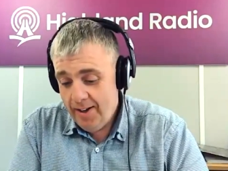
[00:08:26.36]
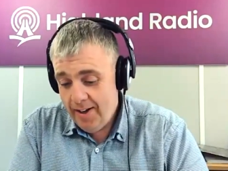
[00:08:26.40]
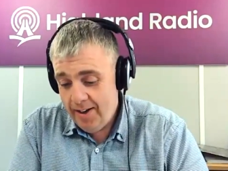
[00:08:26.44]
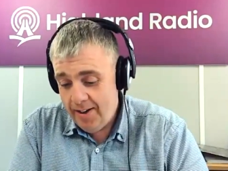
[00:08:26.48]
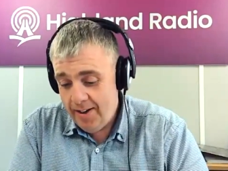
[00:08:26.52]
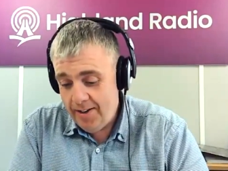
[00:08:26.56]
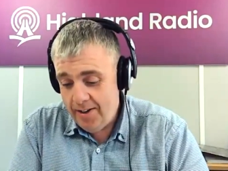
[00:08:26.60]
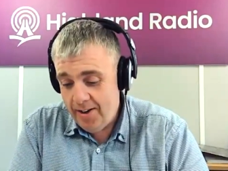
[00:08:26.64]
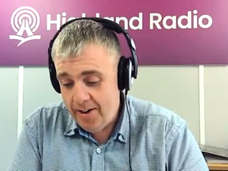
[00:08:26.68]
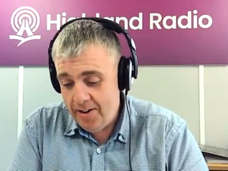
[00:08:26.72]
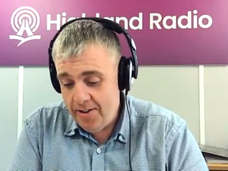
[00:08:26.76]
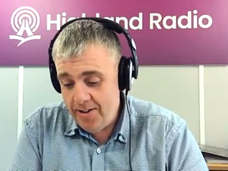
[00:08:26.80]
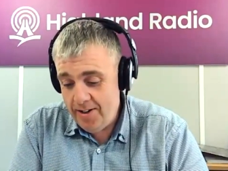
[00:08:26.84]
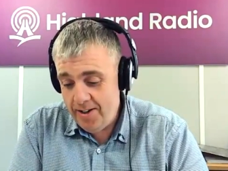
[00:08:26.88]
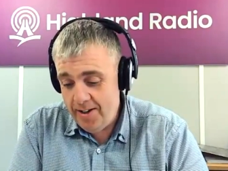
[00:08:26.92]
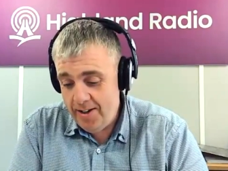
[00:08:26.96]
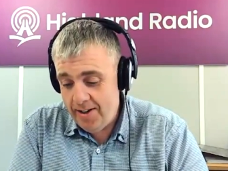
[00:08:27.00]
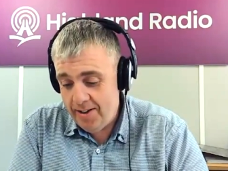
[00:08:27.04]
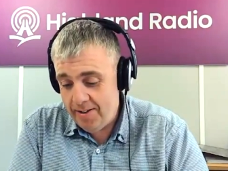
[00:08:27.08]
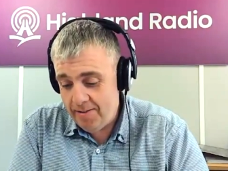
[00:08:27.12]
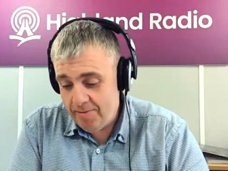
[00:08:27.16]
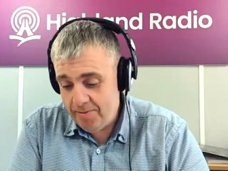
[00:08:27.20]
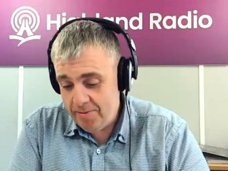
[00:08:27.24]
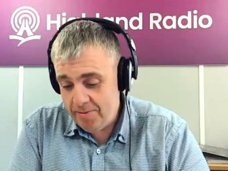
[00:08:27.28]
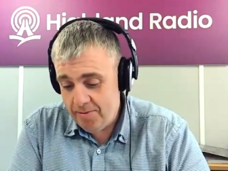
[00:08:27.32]
how, how do
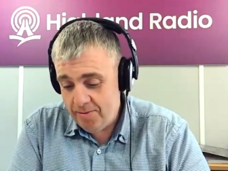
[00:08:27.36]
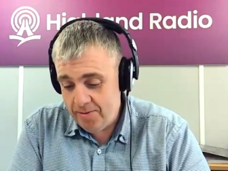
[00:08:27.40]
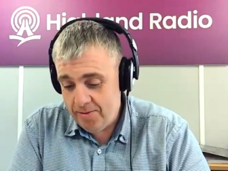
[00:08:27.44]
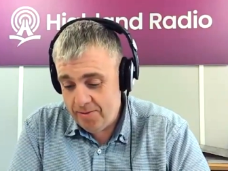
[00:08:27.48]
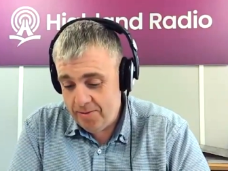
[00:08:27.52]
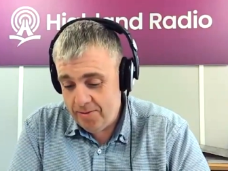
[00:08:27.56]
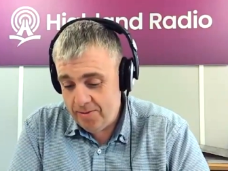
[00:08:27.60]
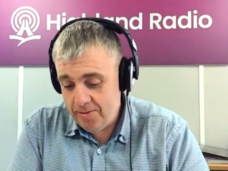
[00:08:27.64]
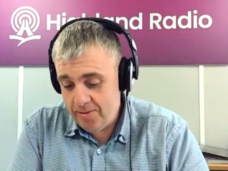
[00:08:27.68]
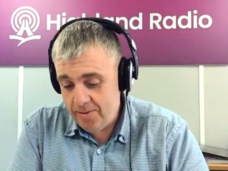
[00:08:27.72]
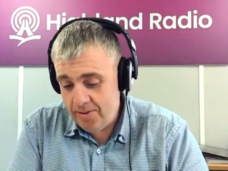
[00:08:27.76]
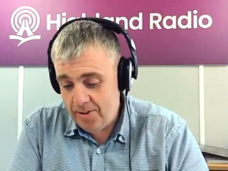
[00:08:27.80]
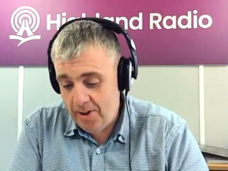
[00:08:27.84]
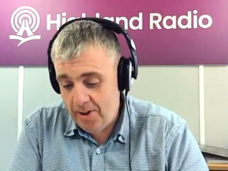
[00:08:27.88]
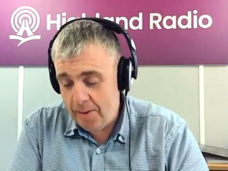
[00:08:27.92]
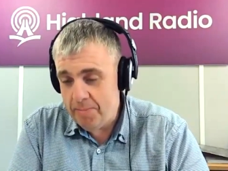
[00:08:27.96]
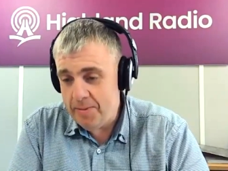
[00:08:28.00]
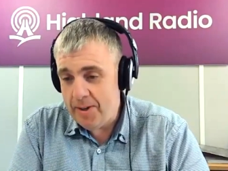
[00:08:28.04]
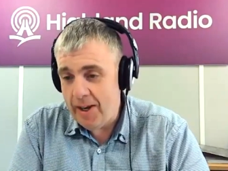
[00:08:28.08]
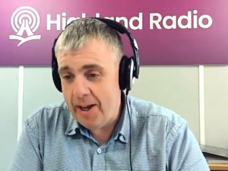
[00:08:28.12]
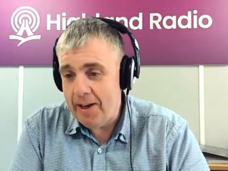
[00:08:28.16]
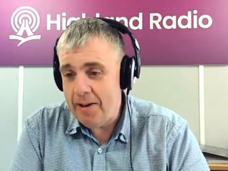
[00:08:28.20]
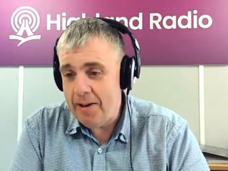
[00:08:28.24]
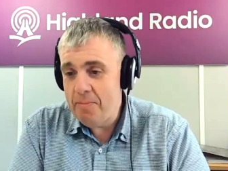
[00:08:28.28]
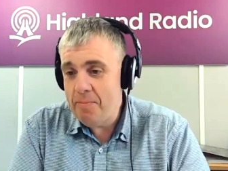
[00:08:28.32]
you stop
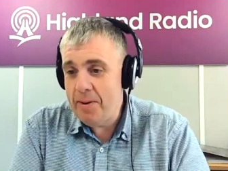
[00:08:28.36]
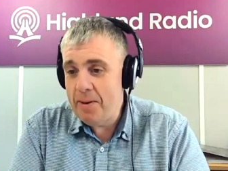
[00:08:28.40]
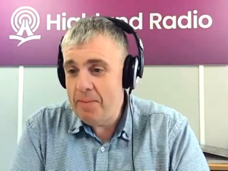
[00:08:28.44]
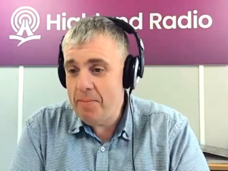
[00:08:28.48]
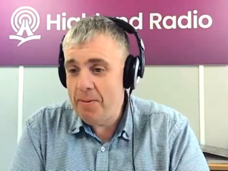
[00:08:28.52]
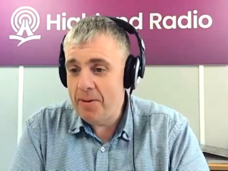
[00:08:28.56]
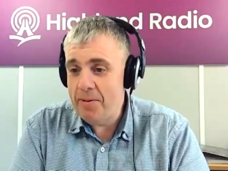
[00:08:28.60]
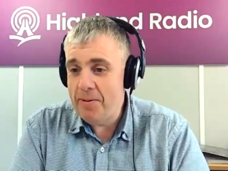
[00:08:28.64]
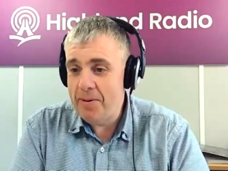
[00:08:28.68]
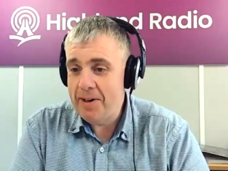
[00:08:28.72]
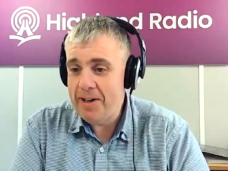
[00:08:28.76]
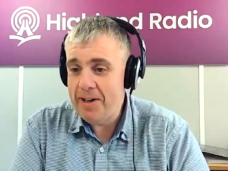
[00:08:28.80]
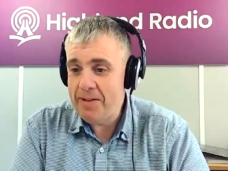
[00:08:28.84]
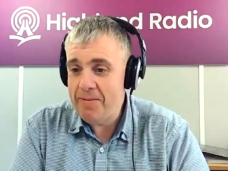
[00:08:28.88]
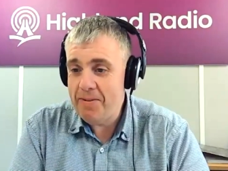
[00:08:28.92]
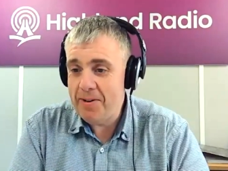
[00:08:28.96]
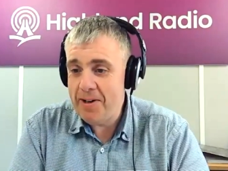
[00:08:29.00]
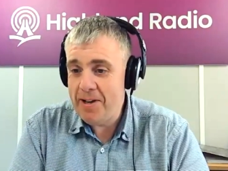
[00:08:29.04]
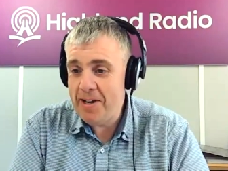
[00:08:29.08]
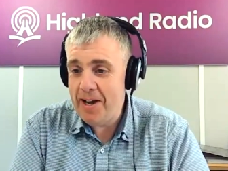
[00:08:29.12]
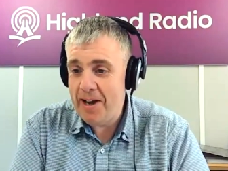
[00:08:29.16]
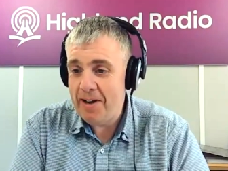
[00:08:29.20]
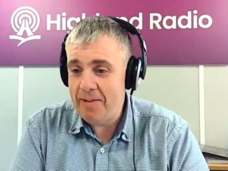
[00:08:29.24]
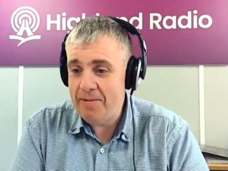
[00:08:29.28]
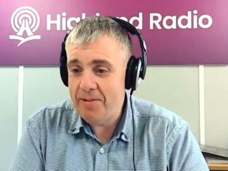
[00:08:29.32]
telling people what do you what
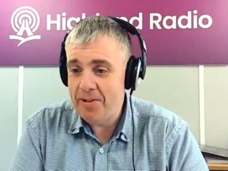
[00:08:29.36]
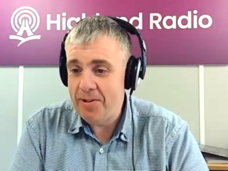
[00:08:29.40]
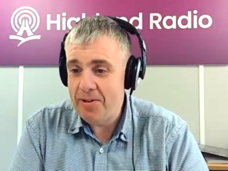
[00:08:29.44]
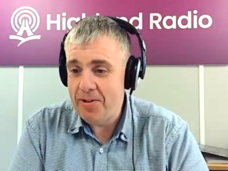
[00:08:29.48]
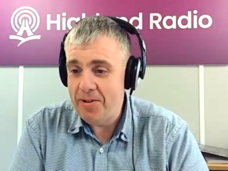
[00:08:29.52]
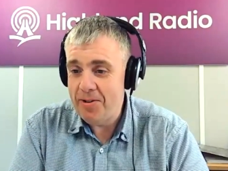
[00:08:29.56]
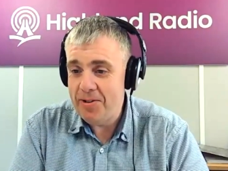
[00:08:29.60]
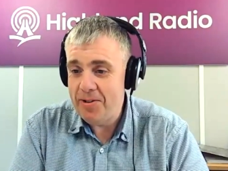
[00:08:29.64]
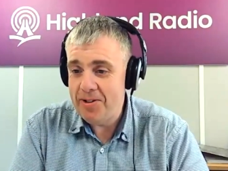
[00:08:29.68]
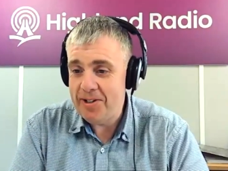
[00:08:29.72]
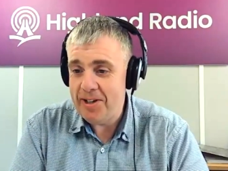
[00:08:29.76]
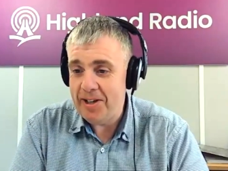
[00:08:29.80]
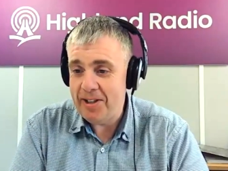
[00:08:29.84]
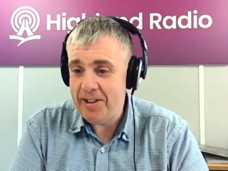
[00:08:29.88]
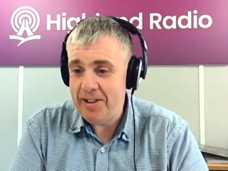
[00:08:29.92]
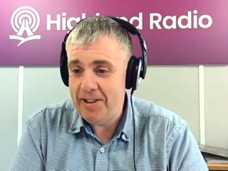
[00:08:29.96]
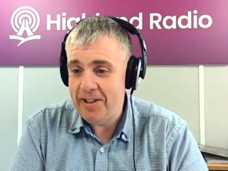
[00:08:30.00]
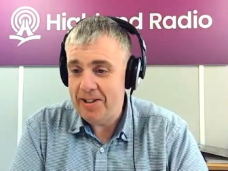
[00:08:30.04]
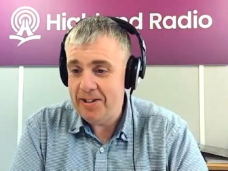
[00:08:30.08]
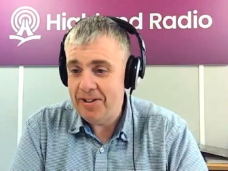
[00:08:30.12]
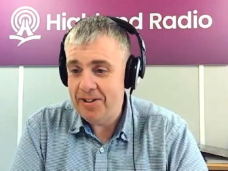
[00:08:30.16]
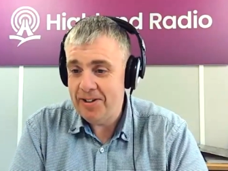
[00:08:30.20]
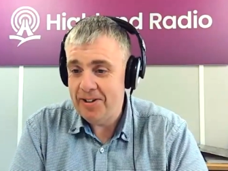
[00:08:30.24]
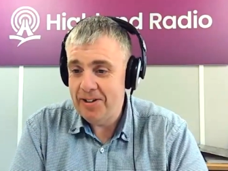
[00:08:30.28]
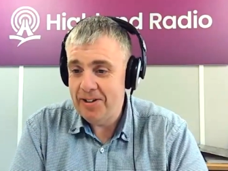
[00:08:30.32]
do you have to do to sit in
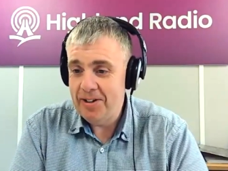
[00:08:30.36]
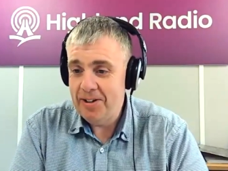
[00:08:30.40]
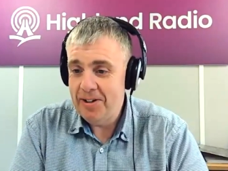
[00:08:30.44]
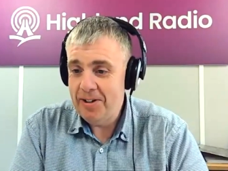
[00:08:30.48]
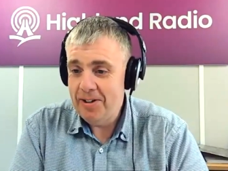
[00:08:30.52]
this?